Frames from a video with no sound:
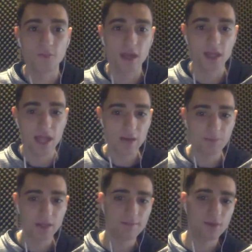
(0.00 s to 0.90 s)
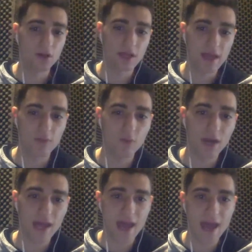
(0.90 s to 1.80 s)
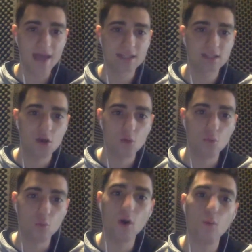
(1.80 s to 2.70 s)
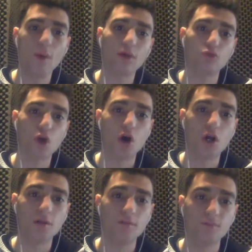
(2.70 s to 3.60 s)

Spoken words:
A lot of people, again, when I asked what went wrong